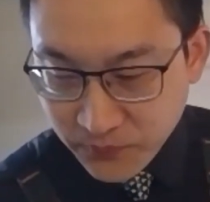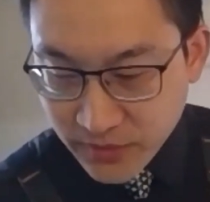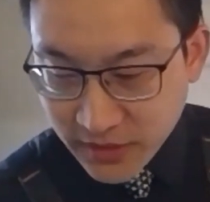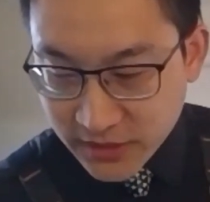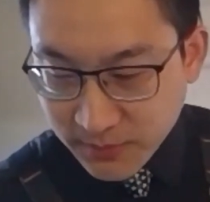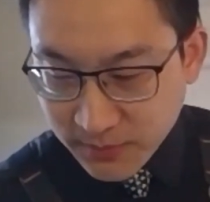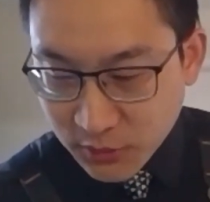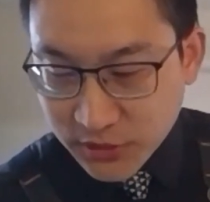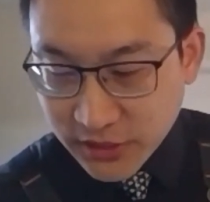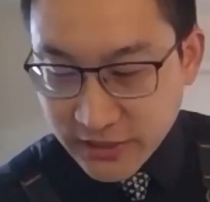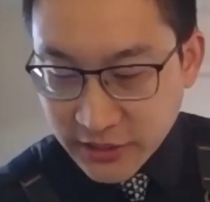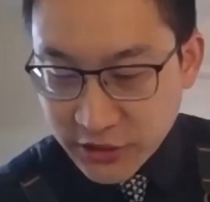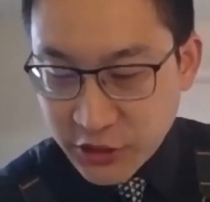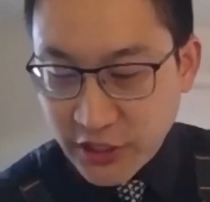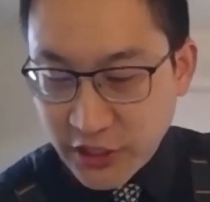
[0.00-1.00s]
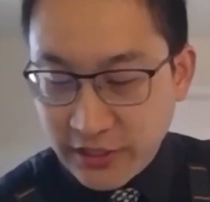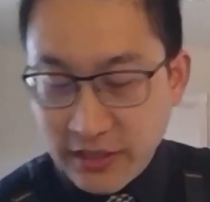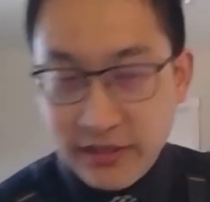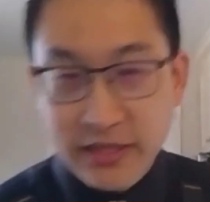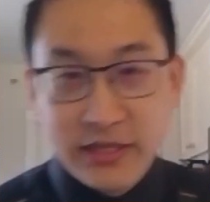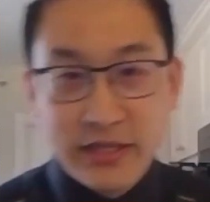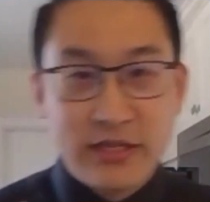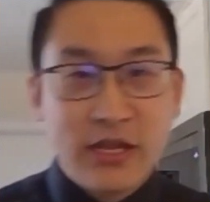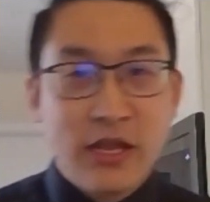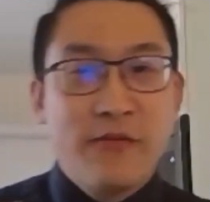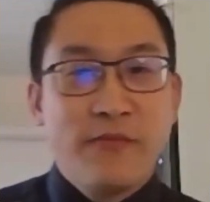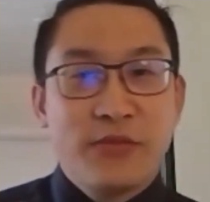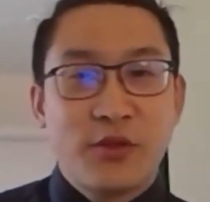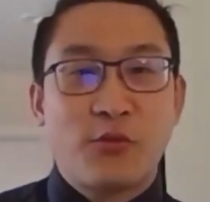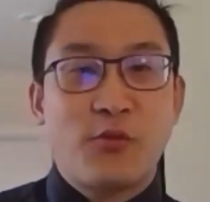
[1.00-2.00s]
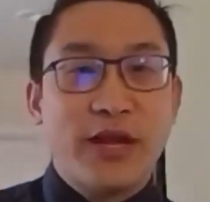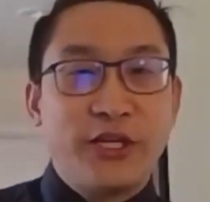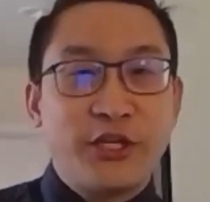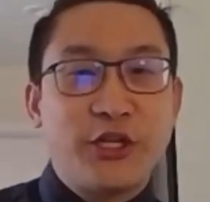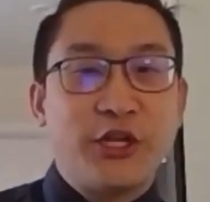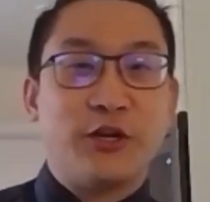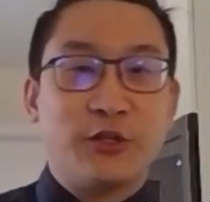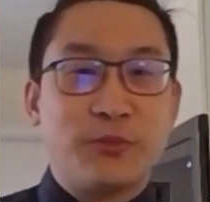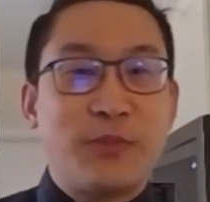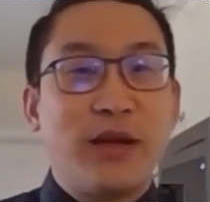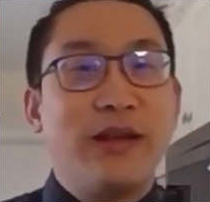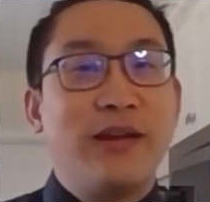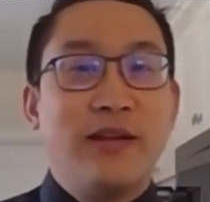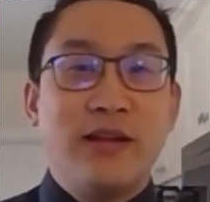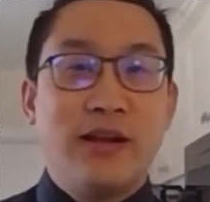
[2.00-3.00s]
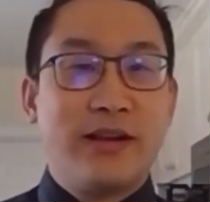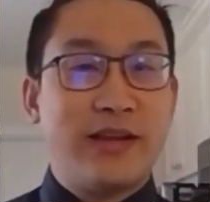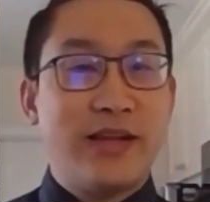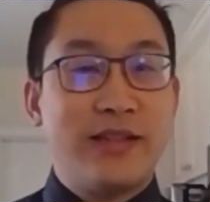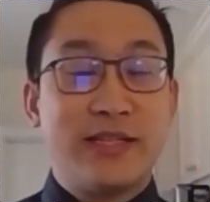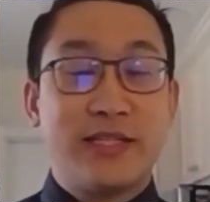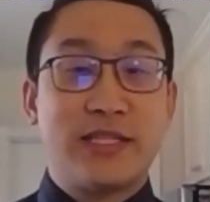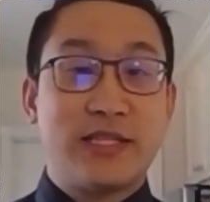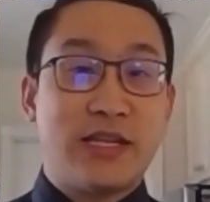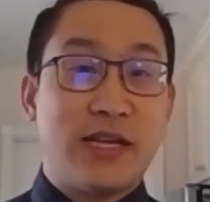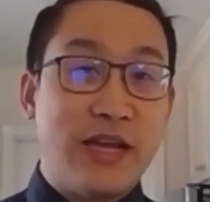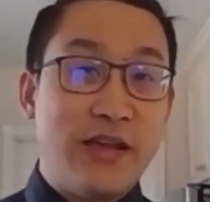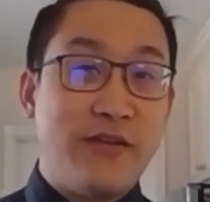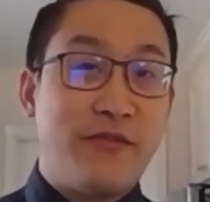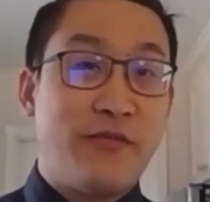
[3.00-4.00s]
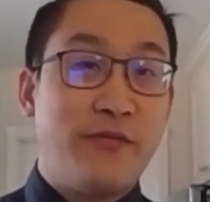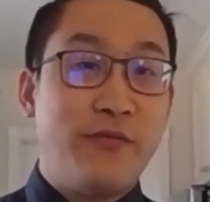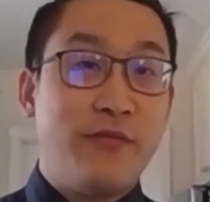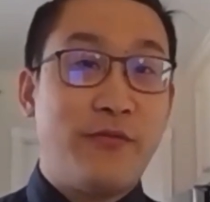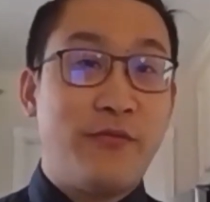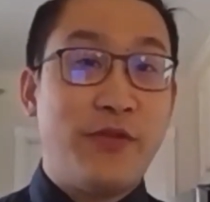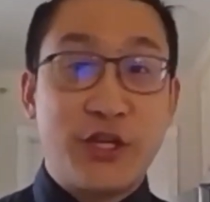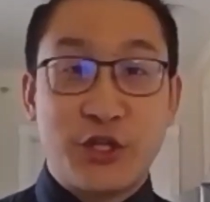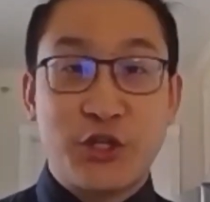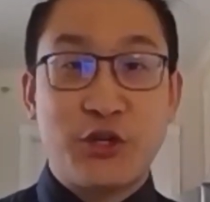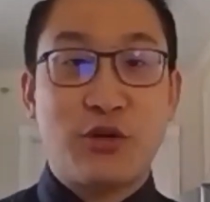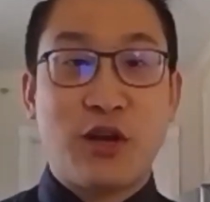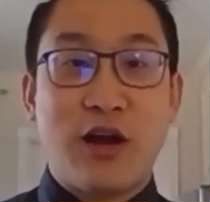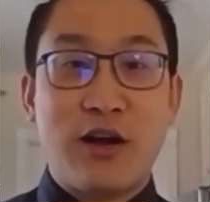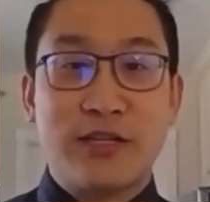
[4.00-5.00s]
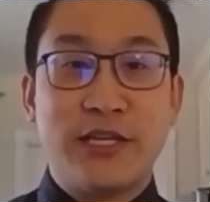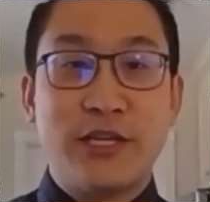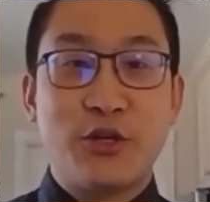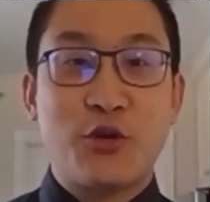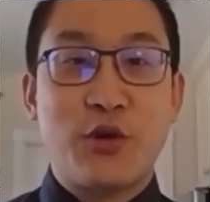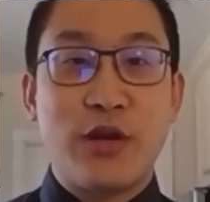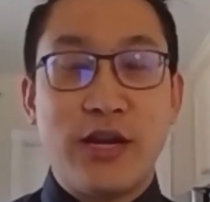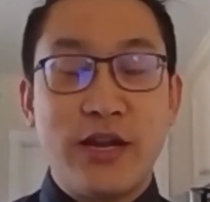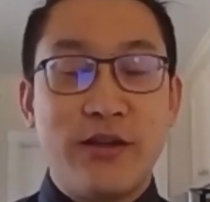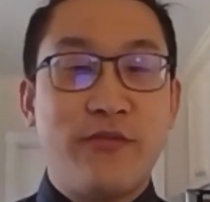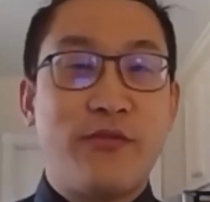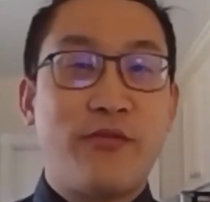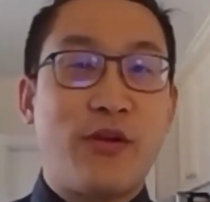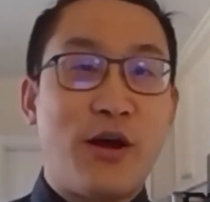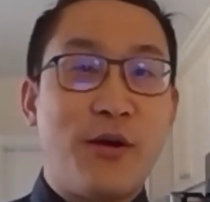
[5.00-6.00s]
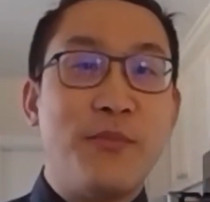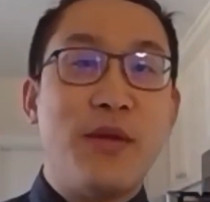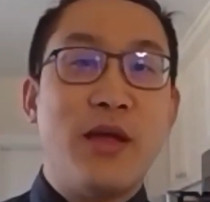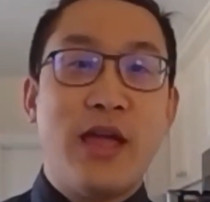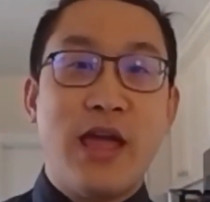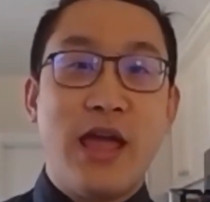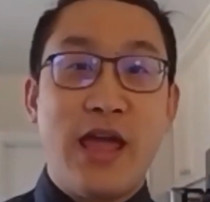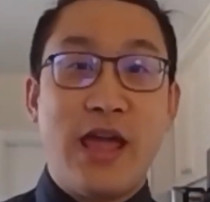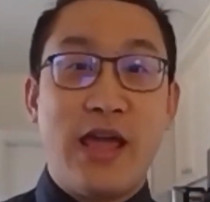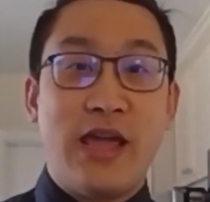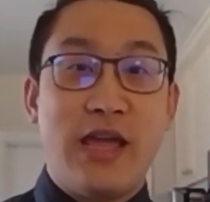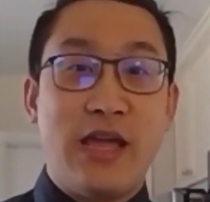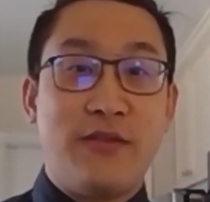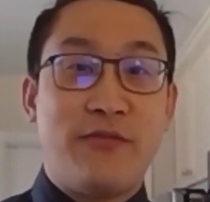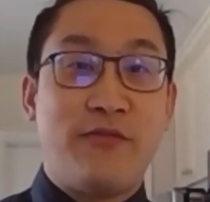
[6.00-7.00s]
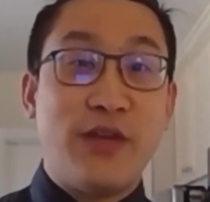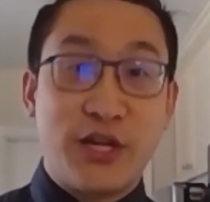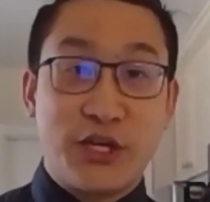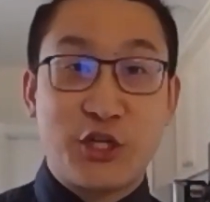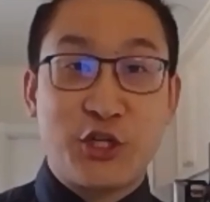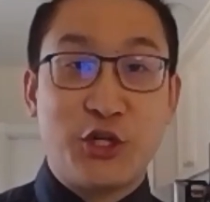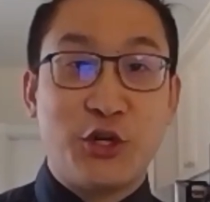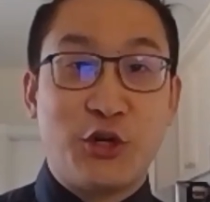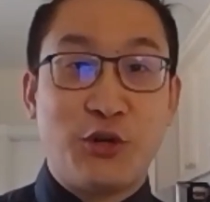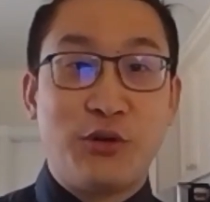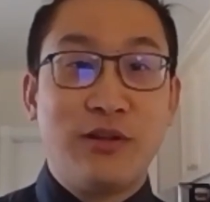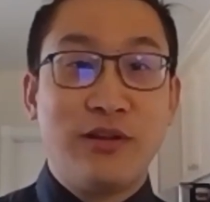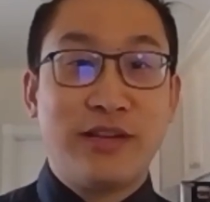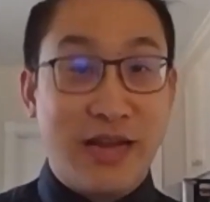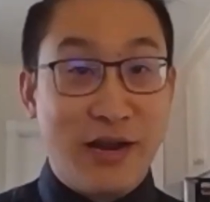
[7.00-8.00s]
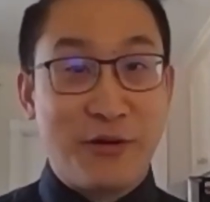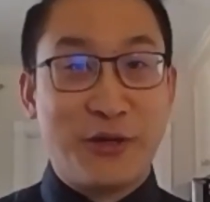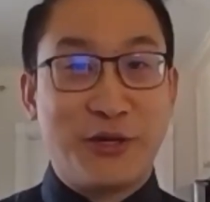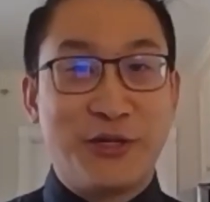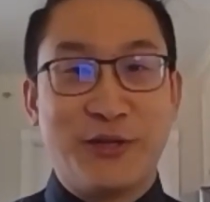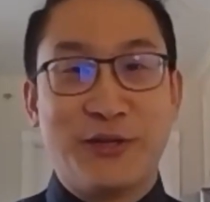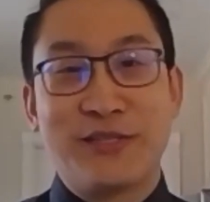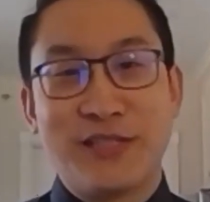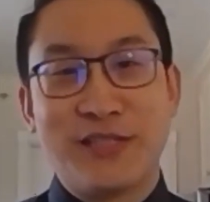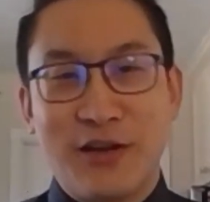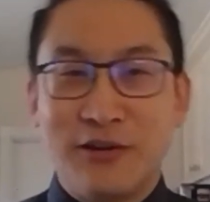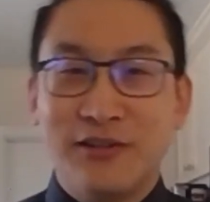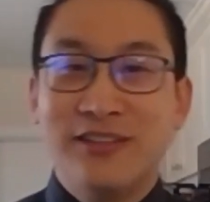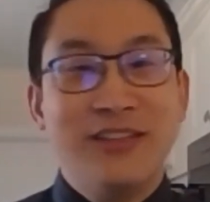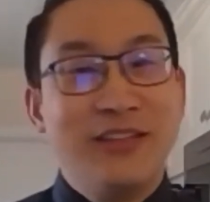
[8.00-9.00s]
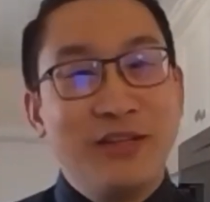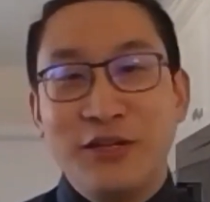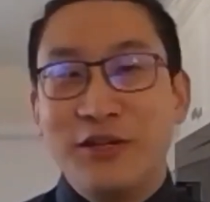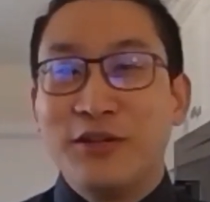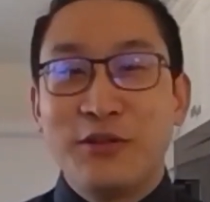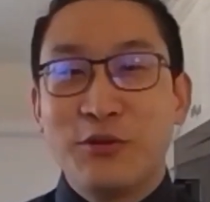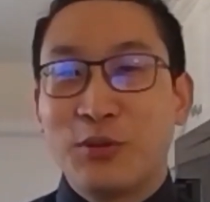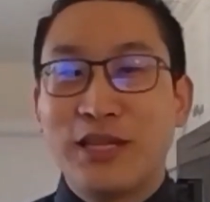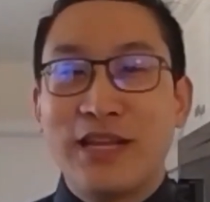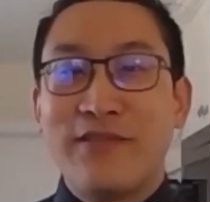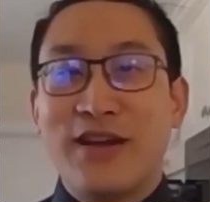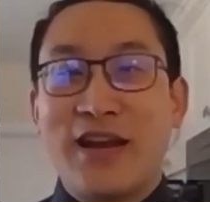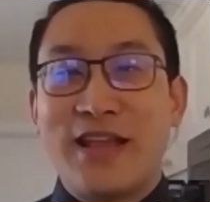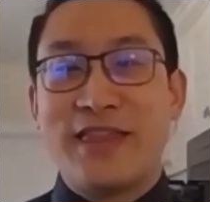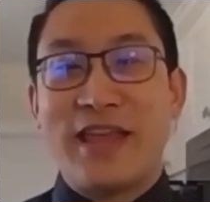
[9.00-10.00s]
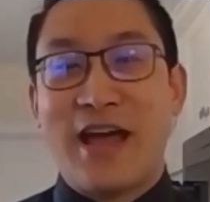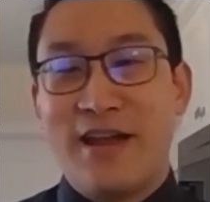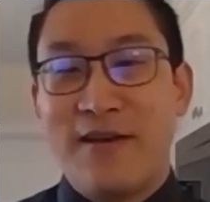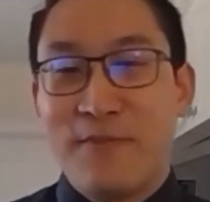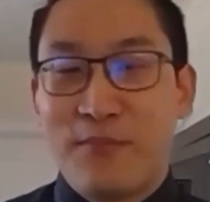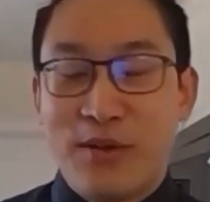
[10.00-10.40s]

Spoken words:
It's mostly the gin. I think the ratios. But again, this is a fictional cocktail created from a fictional character. So we'll leave it at that.